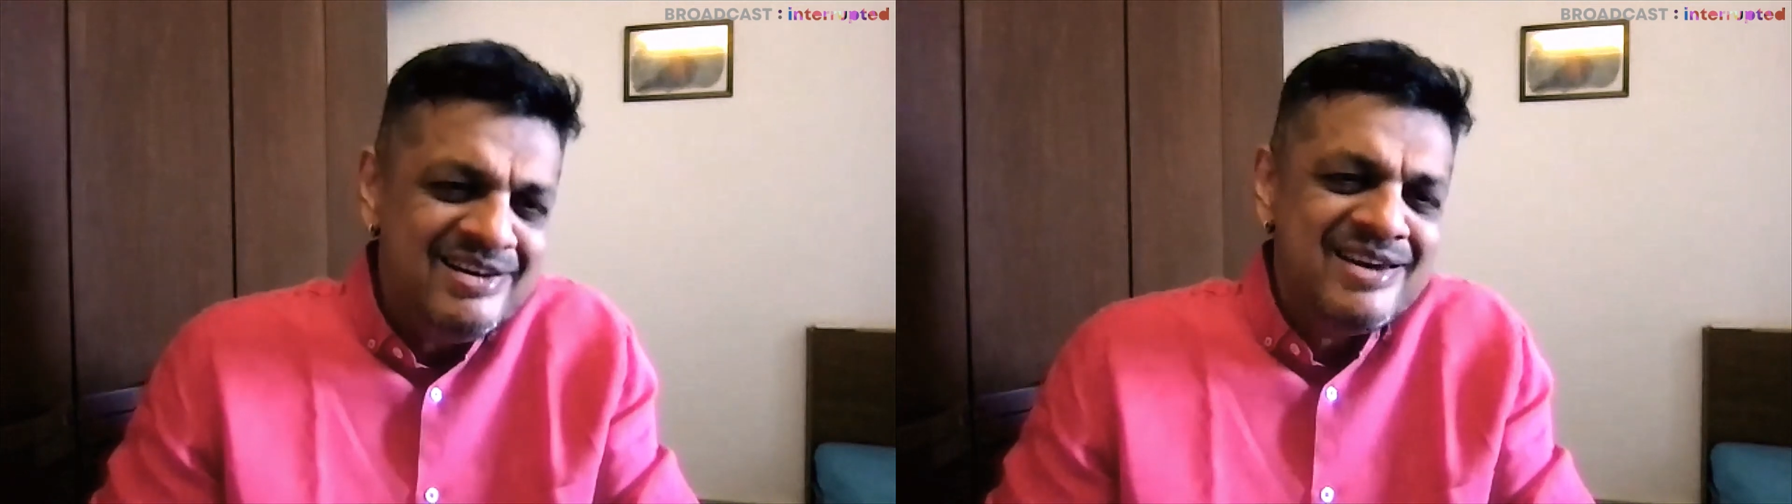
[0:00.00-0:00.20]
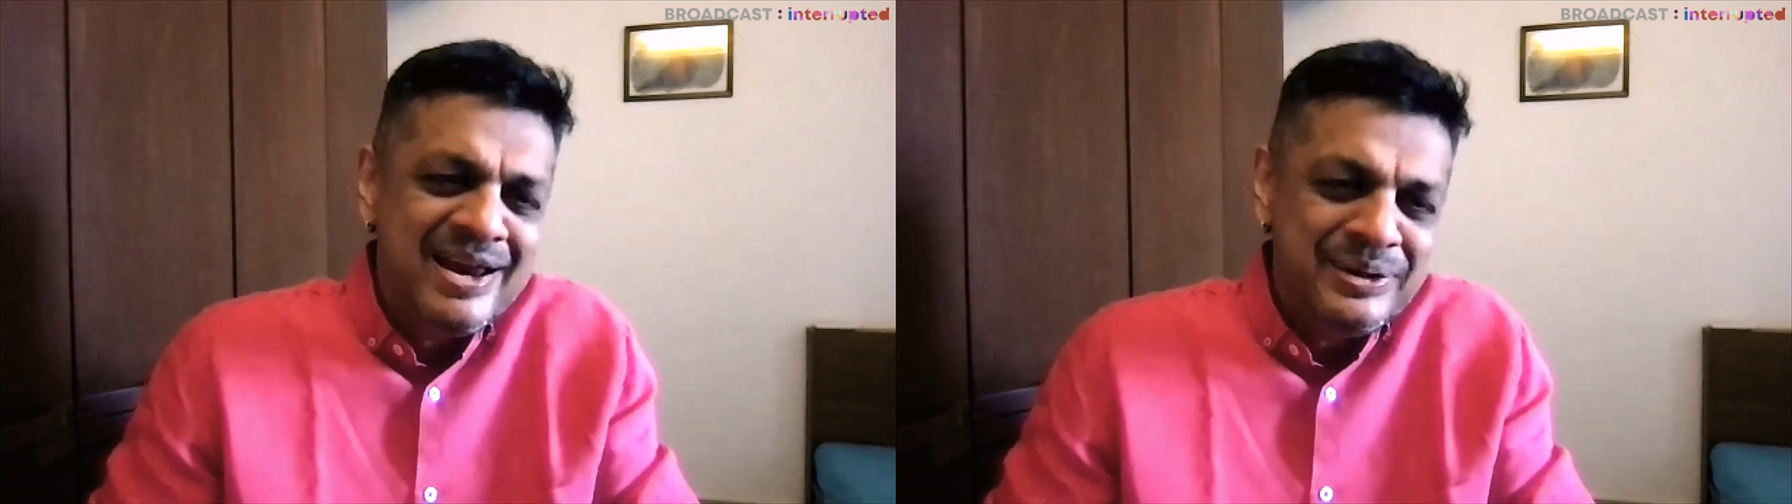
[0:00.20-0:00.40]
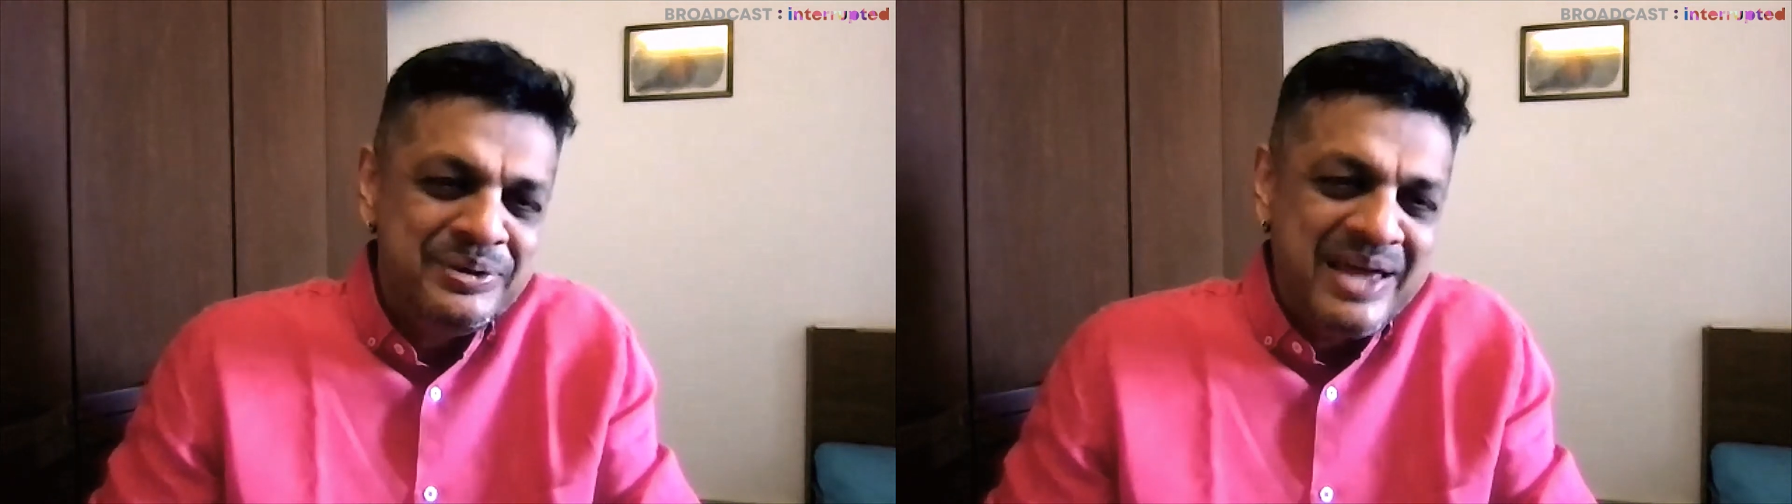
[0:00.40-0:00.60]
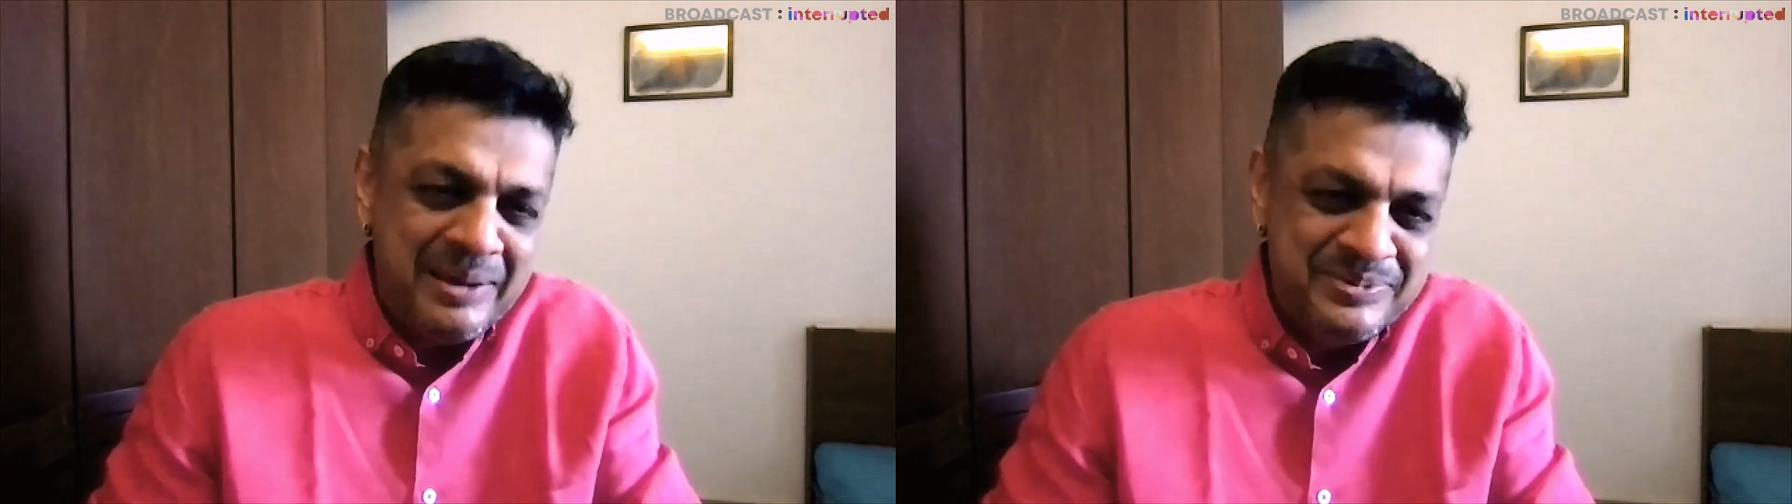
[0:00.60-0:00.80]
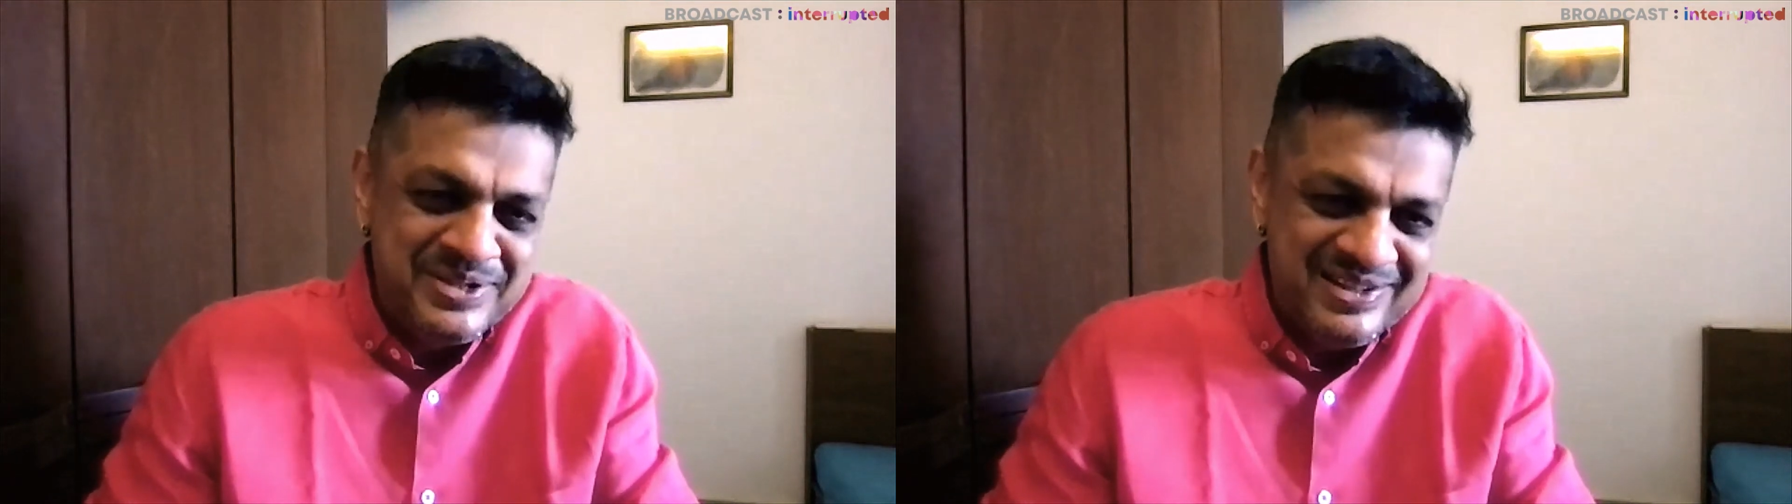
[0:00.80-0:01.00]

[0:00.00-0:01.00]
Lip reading: trying to capture